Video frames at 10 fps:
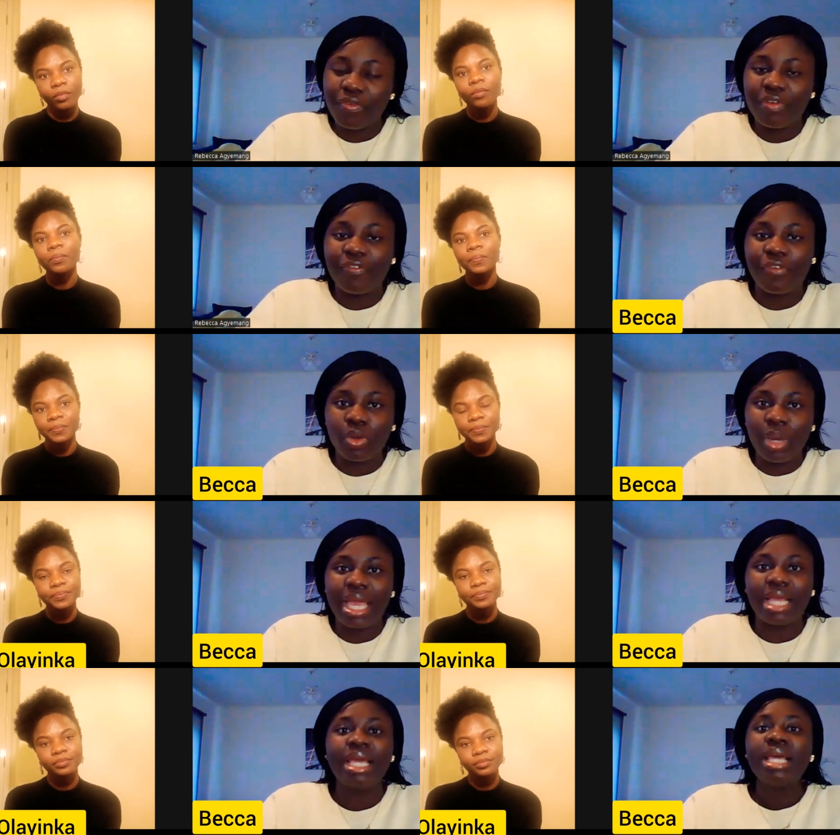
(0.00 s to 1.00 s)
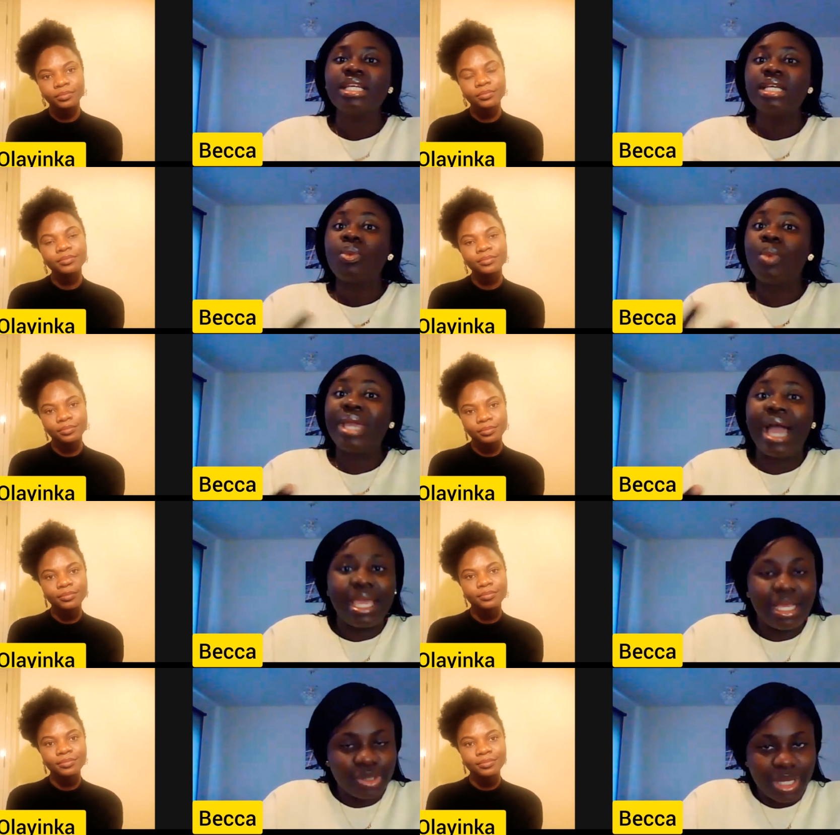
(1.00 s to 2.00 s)
Speaker 1: free, follow her. We are
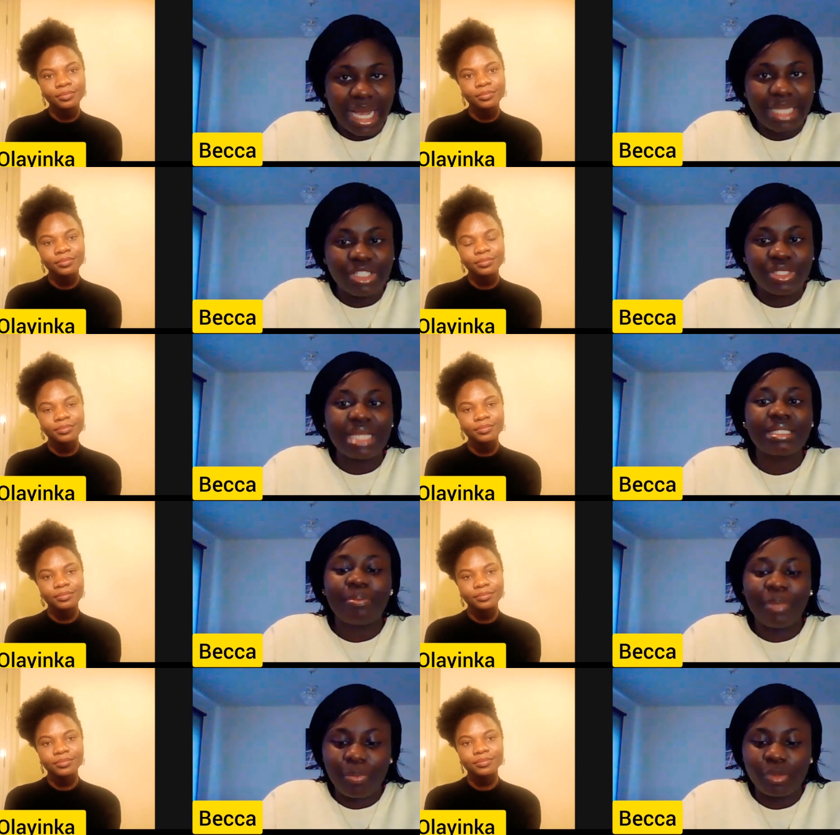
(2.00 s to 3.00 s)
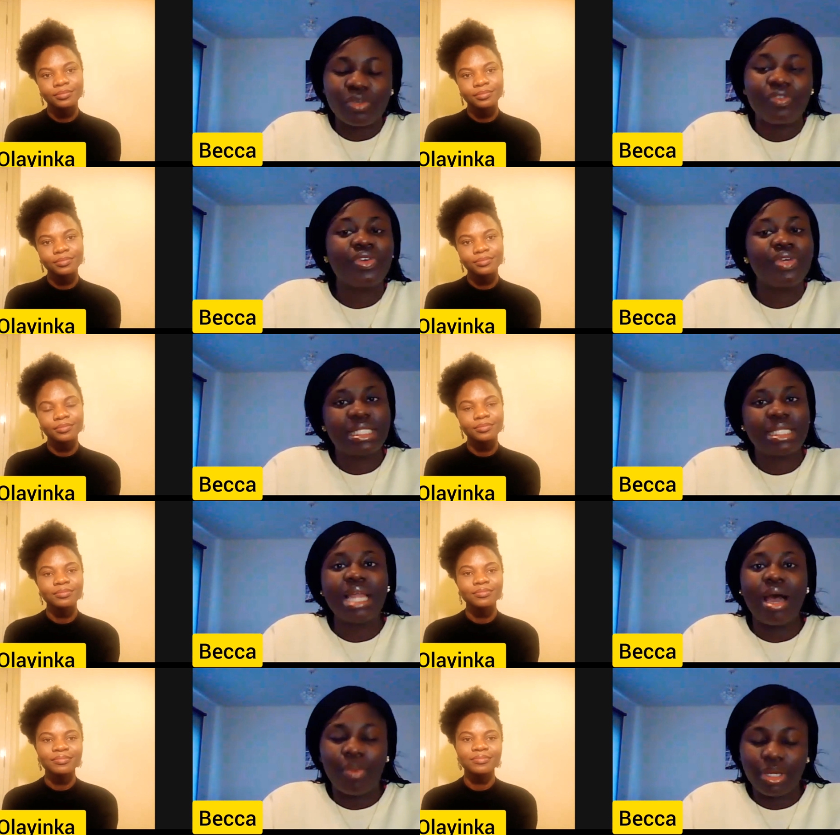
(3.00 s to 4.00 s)
here to guide you. That's the purpose of creating
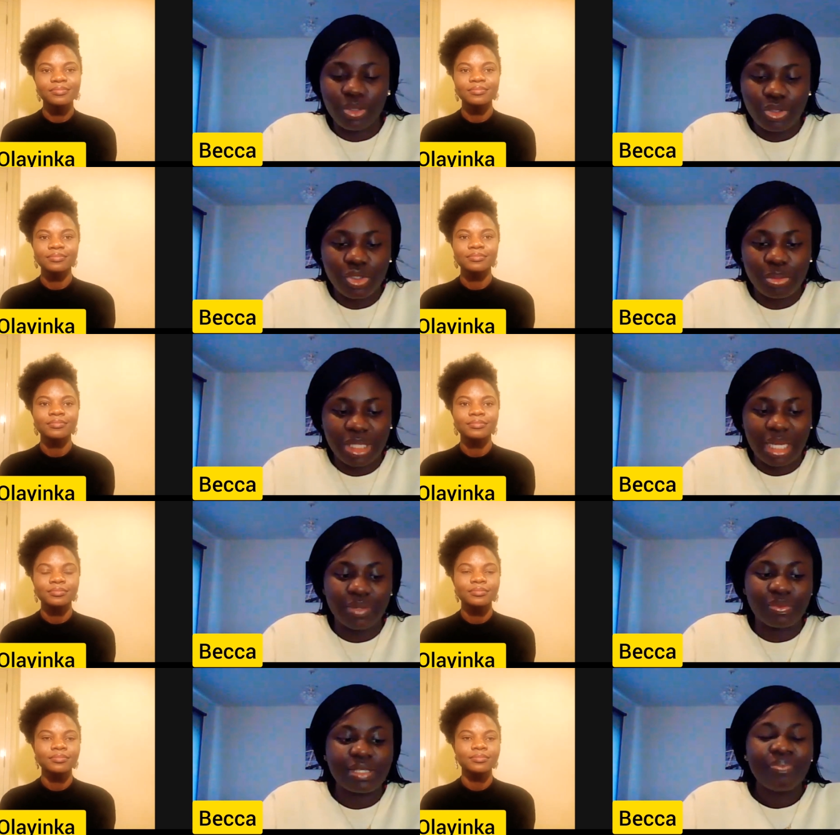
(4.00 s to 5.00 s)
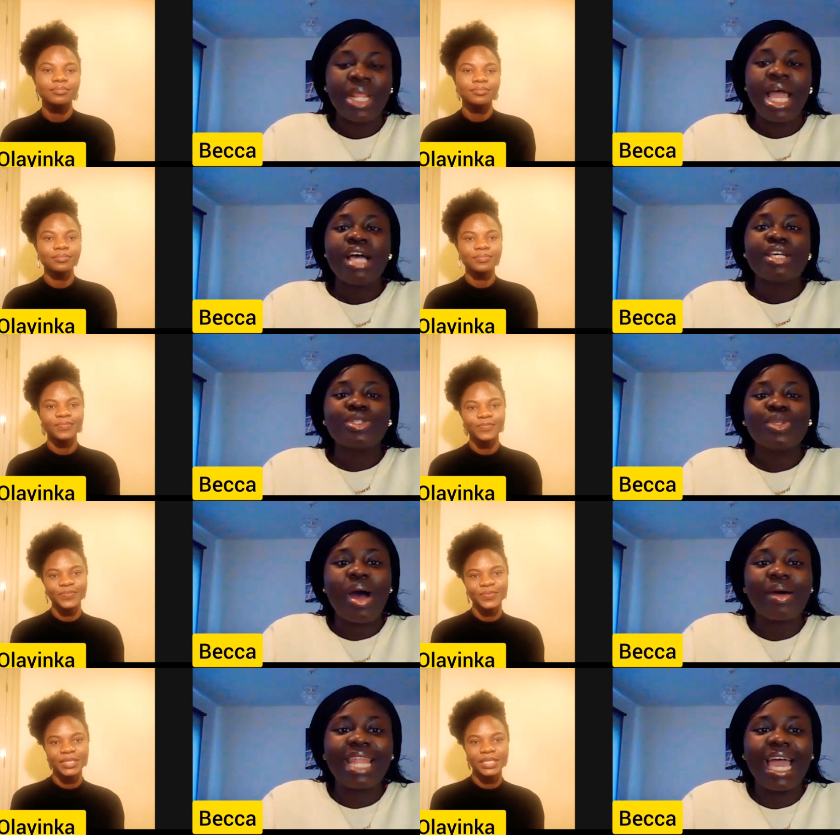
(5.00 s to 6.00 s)
our YouTube channels. So I
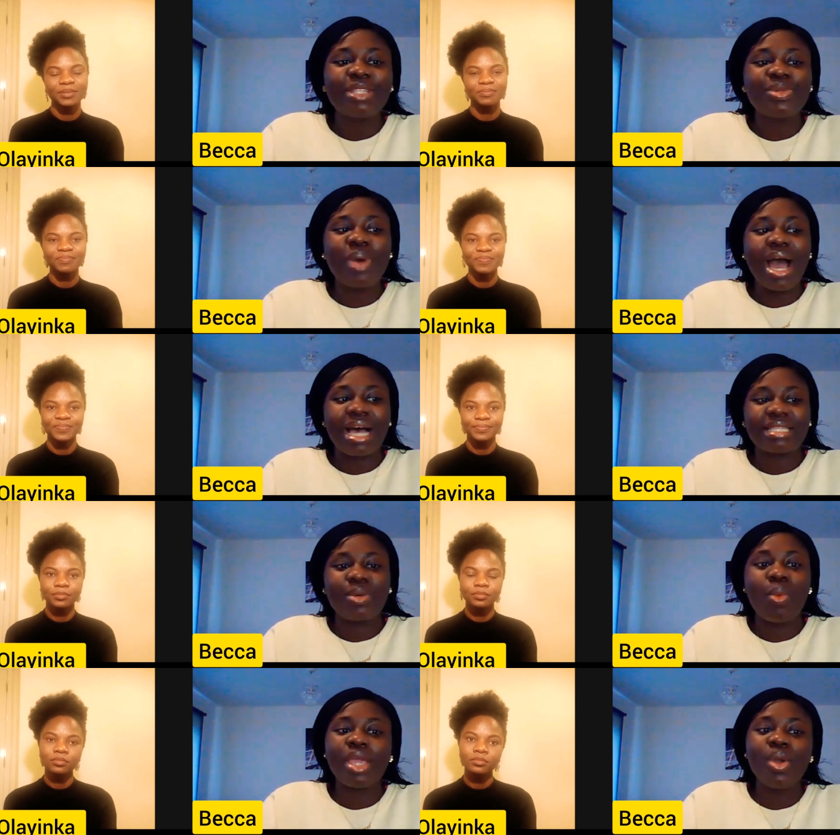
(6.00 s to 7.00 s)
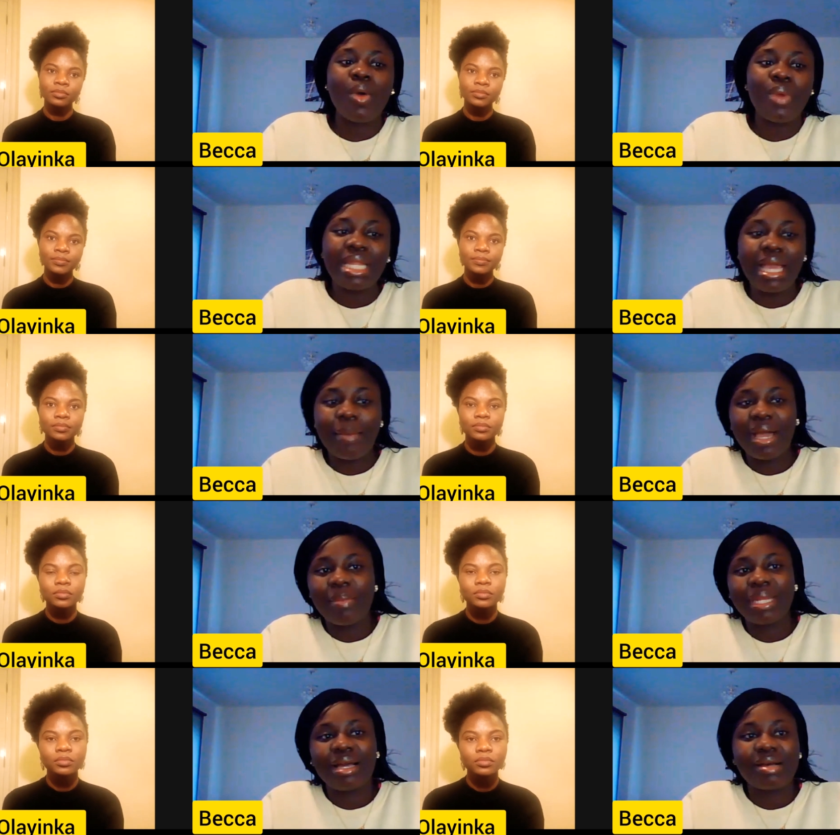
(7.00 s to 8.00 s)
would like to ask, were you already a
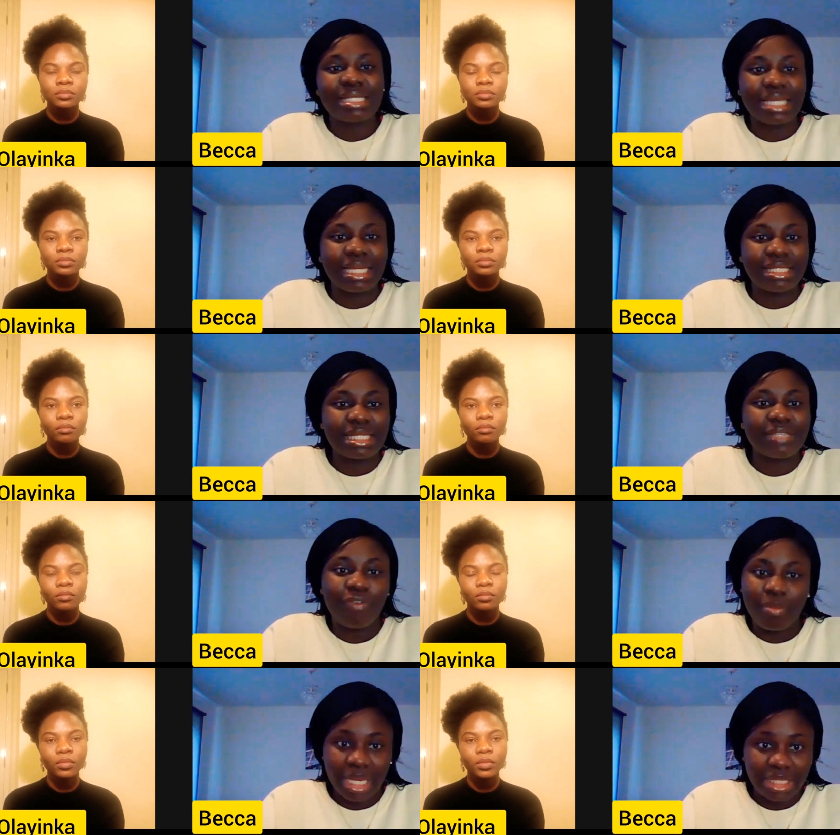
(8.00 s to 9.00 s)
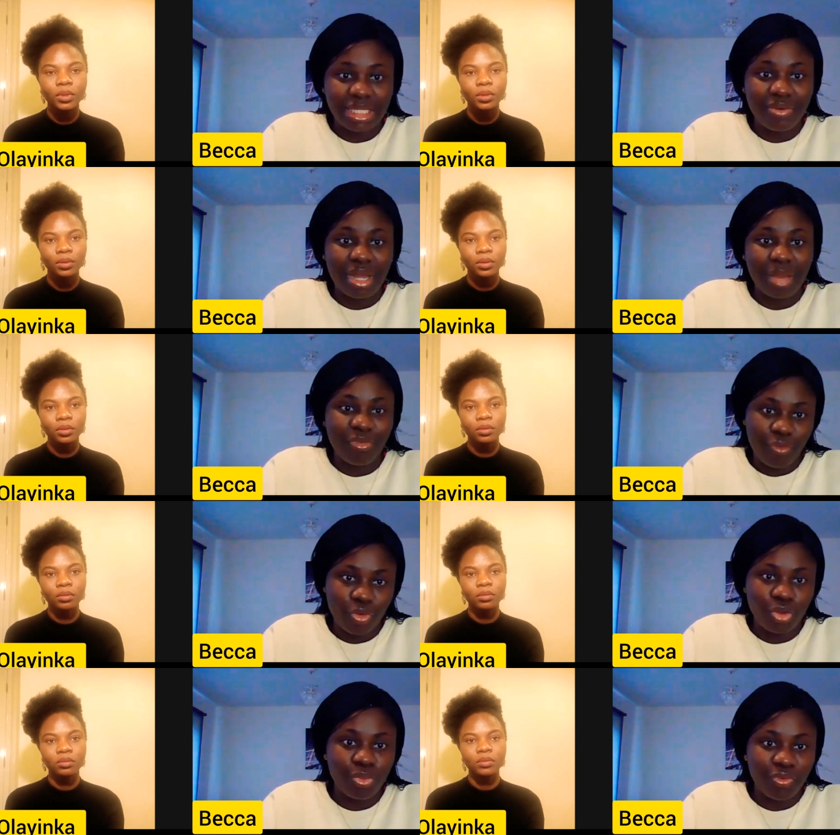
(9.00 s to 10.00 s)
biomedical scientist from Nigeria before
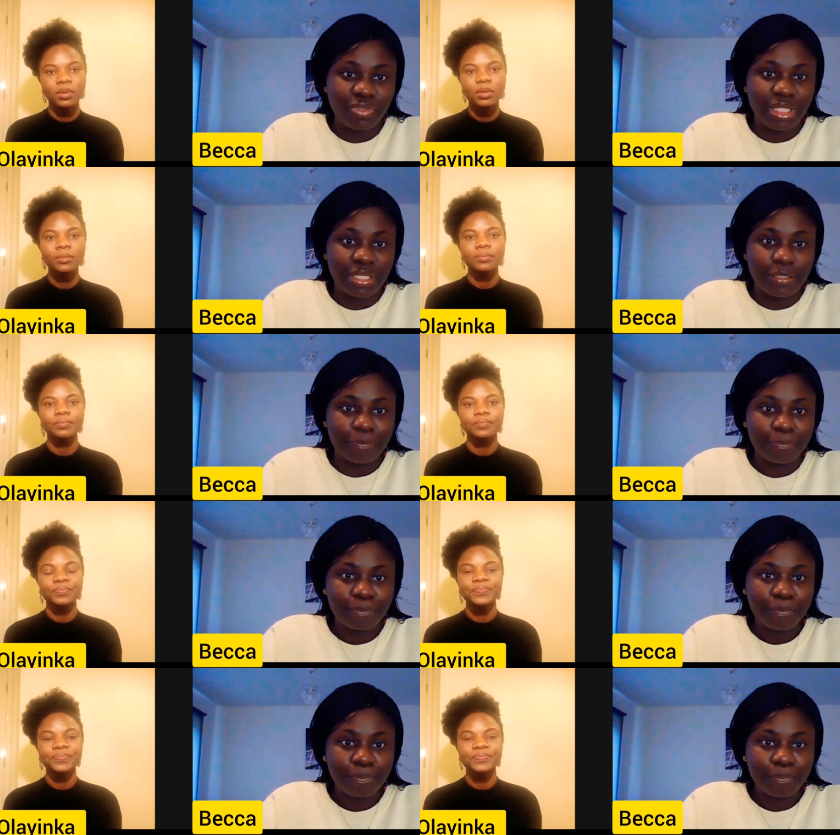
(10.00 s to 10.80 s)
you moved in?